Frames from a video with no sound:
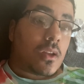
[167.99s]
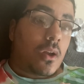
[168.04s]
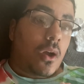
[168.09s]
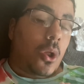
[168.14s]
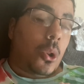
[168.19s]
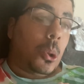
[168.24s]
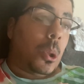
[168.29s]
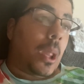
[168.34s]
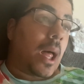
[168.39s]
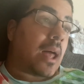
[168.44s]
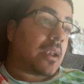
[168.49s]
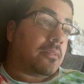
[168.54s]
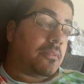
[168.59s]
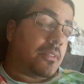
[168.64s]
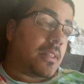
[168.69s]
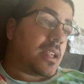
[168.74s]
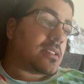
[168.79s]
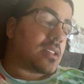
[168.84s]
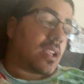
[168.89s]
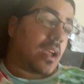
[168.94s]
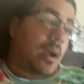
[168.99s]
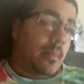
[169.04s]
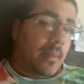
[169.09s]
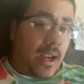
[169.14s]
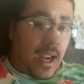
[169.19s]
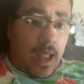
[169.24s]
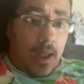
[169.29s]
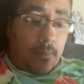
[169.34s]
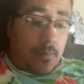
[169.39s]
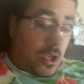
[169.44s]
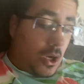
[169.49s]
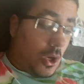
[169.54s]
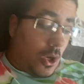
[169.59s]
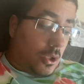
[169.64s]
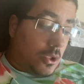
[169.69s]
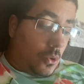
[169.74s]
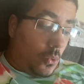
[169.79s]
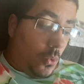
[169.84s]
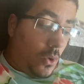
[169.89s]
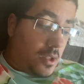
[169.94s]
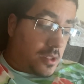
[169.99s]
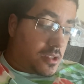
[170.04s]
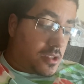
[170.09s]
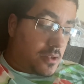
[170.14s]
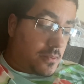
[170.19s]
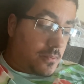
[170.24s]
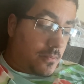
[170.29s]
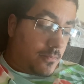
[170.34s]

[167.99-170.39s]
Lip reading: a lot of things coming at me all at once.